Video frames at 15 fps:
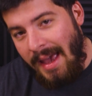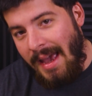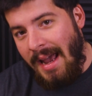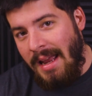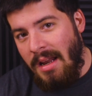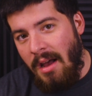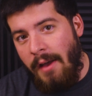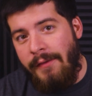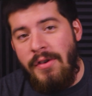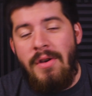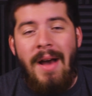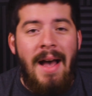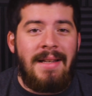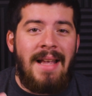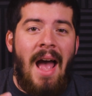And if you
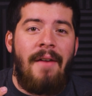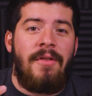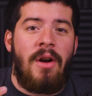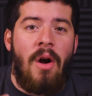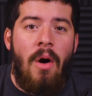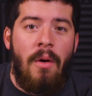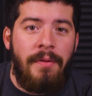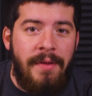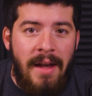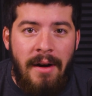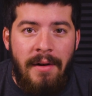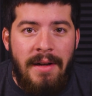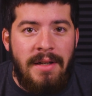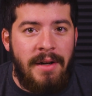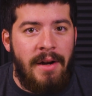guys have your own
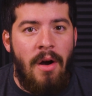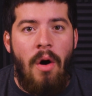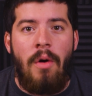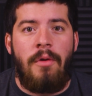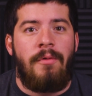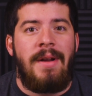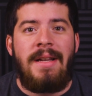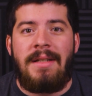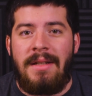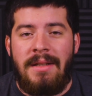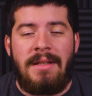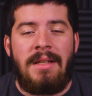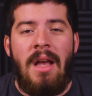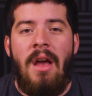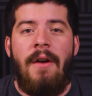theories or your own
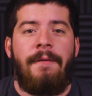reasons